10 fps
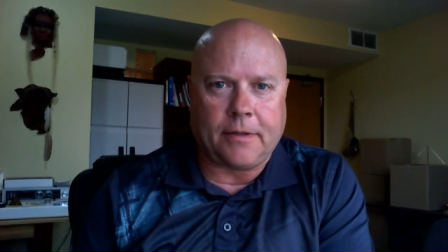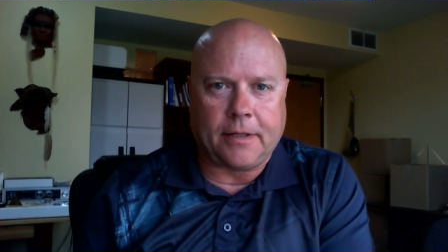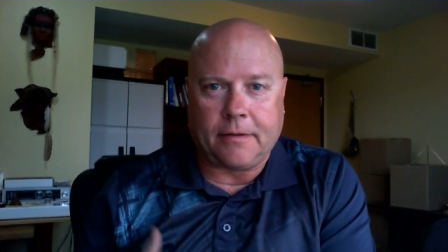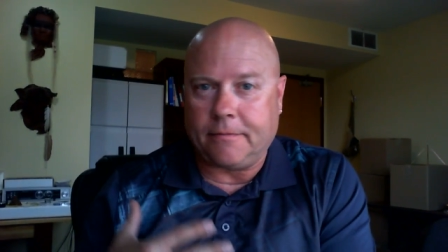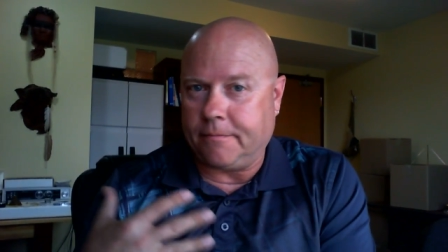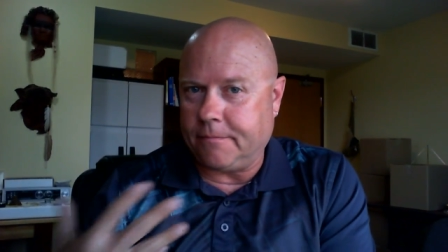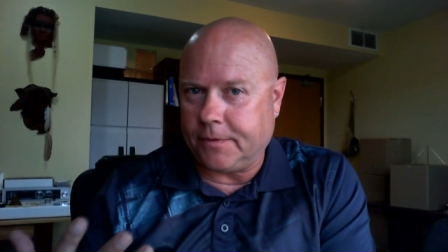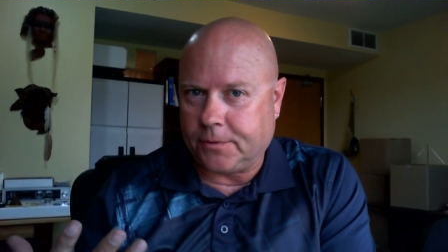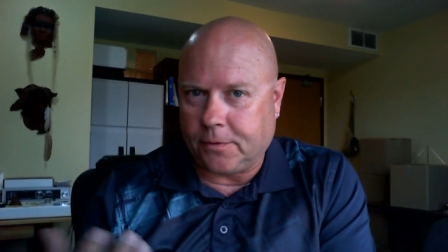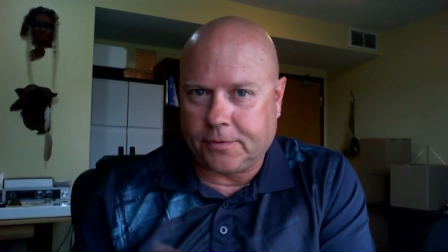Uh, the
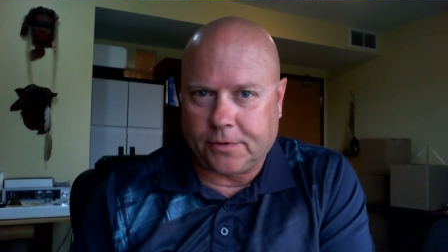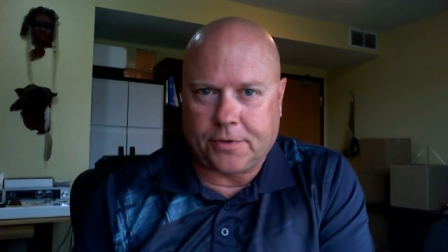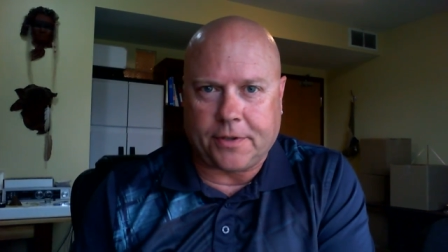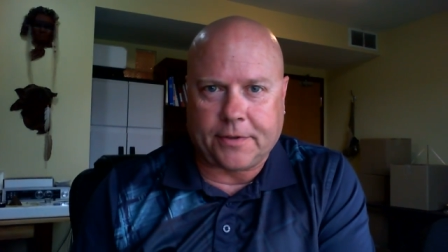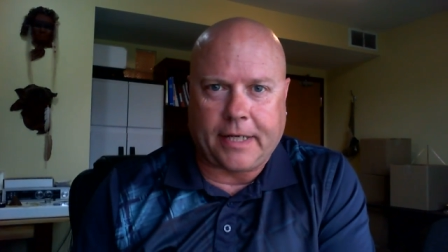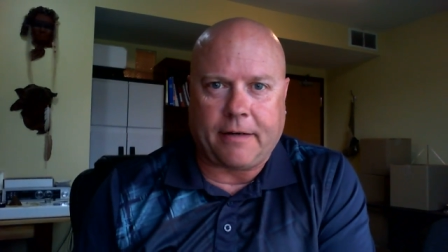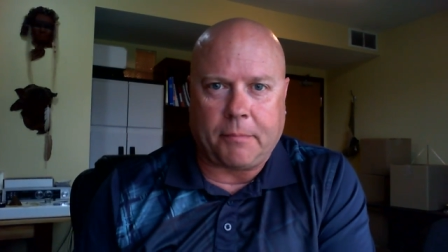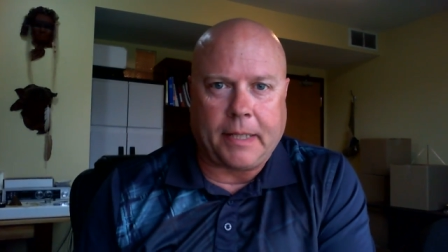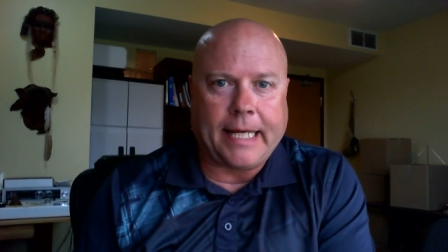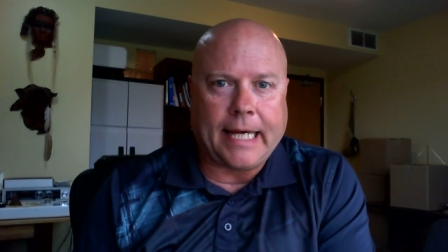solstice just kind of
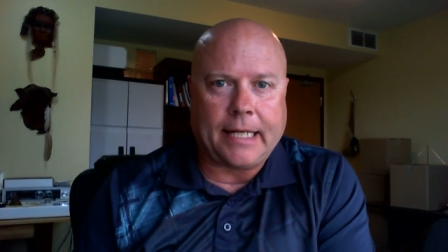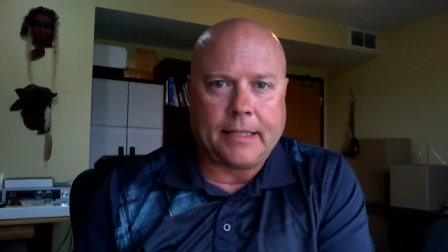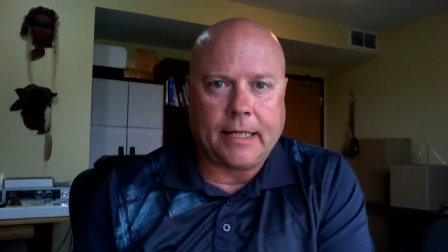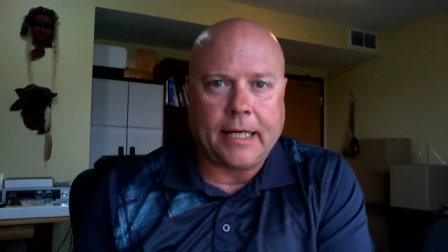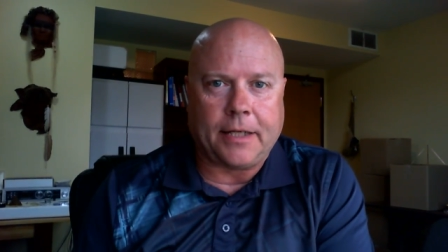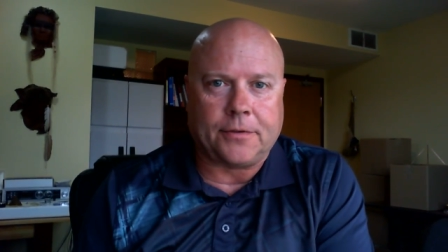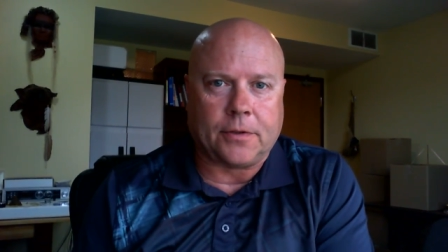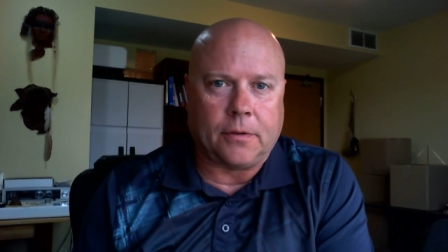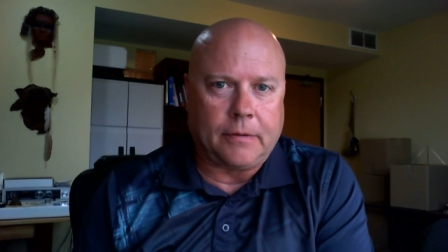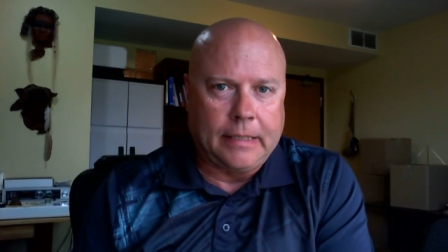began today,
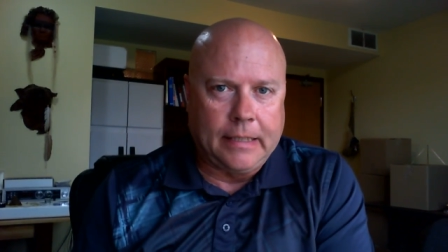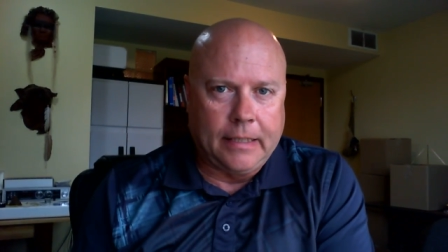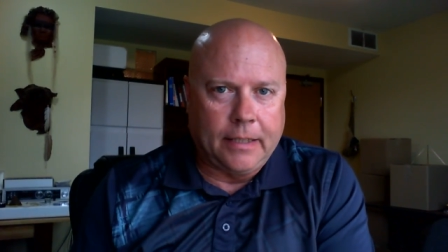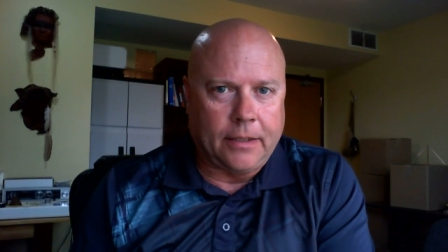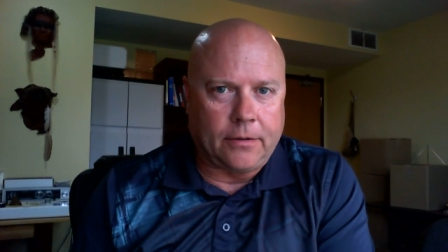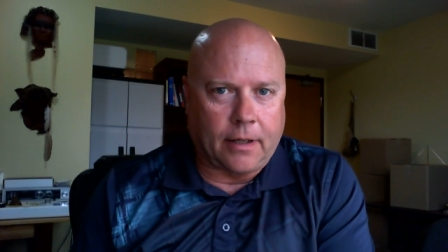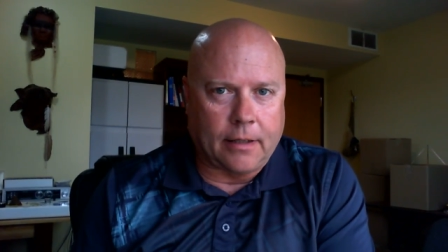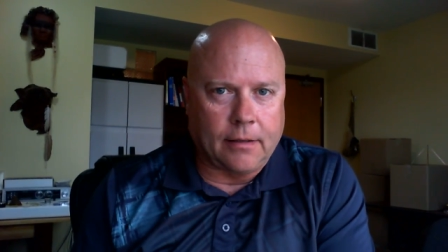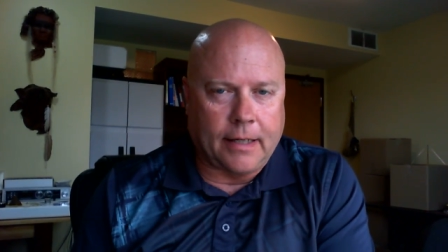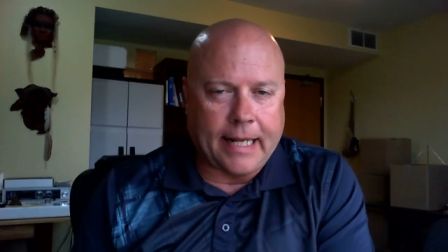so not
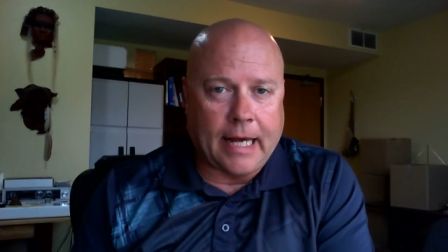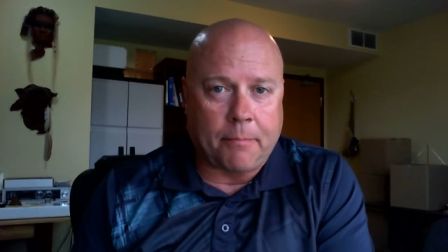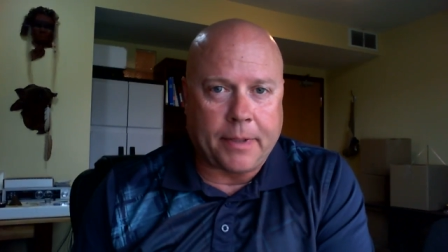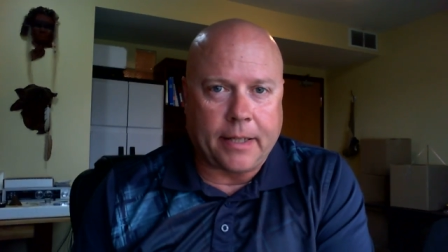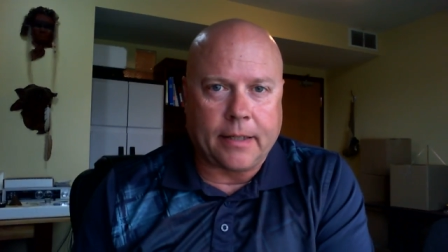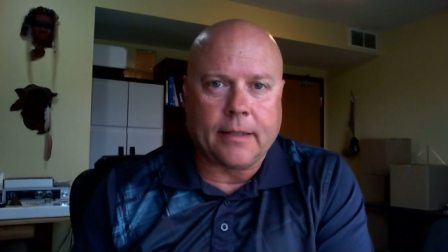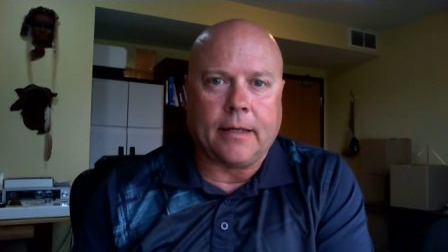a lot happening.